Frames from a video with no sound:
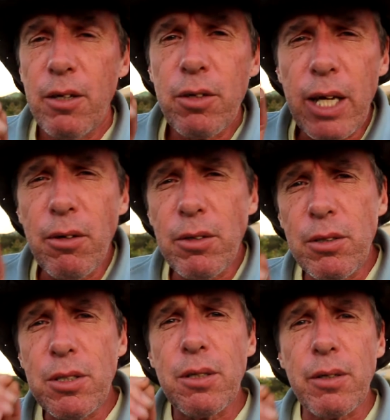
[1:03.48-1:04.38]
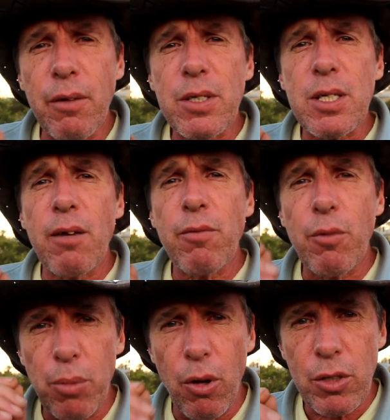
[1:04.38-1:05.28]
You cannot use the river sand for
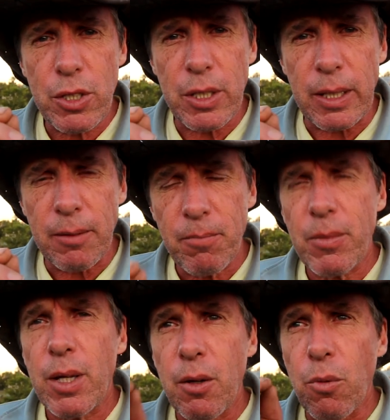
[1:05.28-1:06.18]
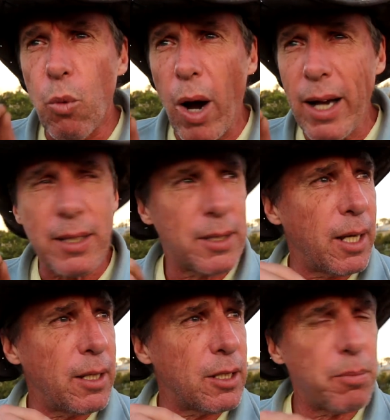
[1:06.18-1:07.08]
plastering. Why I
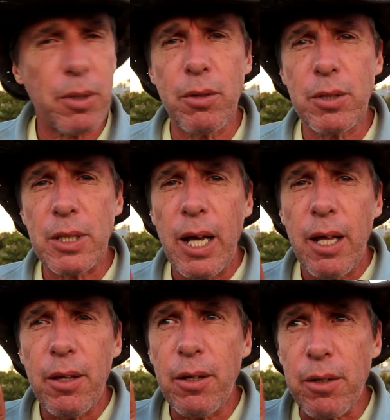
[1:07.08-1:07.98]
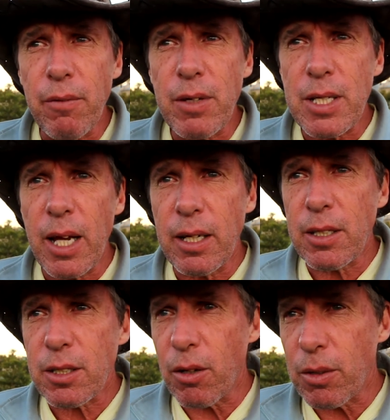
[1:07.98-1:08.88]
say is because the river sand
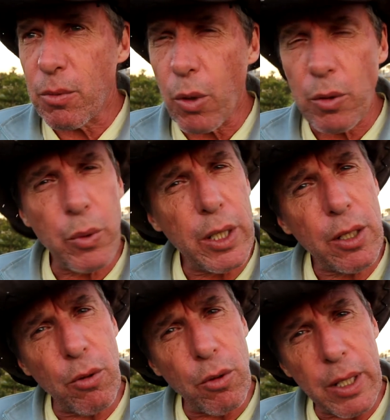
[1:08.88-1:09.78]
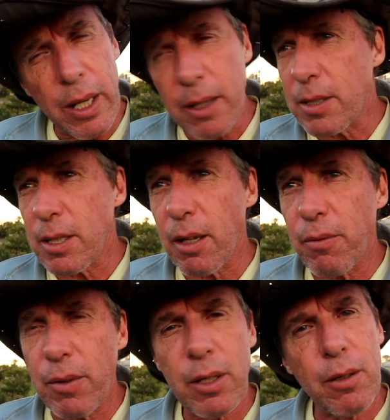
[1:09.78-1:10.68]
has got what we call here in South
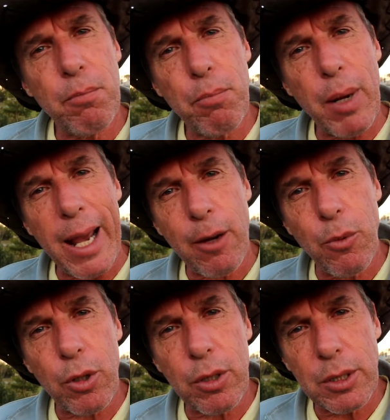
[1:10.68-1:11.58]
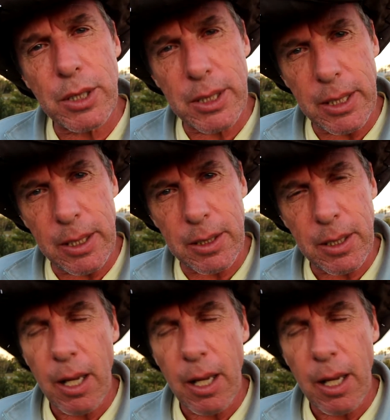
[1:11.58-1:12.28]
Africa black wattle seeds.